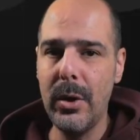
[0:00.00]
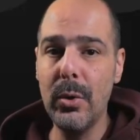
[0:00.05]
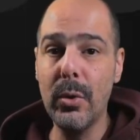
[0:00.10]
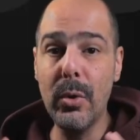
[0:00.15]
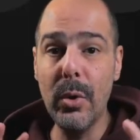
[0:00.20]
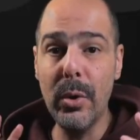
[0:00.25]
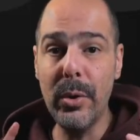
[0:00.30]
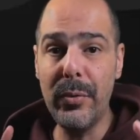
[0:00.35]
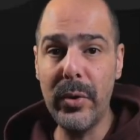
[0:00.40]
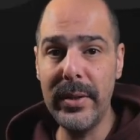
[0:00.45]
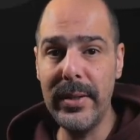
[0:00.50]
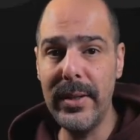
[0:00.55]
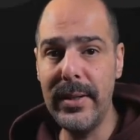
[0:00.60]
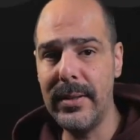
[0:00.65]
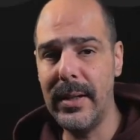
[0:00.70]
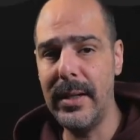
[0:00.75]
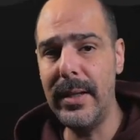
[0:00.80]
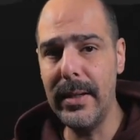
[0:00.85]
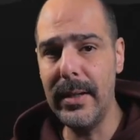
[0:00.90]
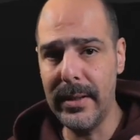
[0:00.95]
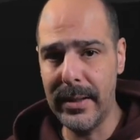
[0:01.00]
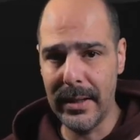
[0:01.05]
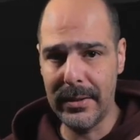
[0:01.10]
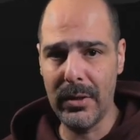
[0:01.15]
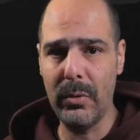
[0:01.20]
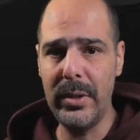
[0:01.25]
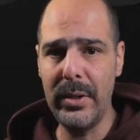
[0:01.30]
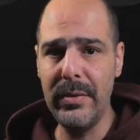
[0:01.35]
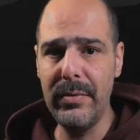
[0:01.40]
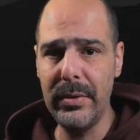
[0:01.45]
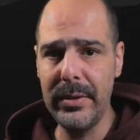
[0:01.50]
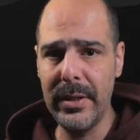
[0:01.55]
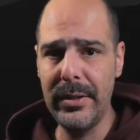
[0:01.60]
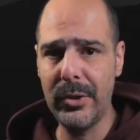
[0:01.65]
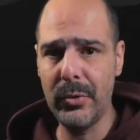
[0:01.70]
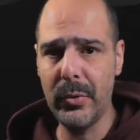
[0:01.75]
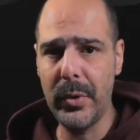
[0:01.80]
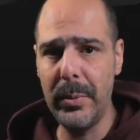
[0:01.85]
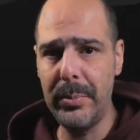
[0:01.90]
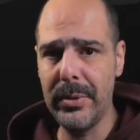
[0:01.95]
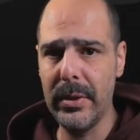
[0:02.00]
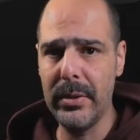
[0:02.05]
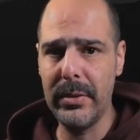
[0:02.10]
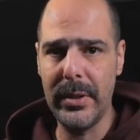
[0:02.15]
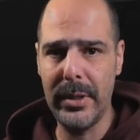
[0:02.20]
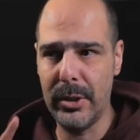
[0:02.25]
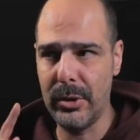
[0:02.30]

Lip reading: You go for this link that I'll leave in the description.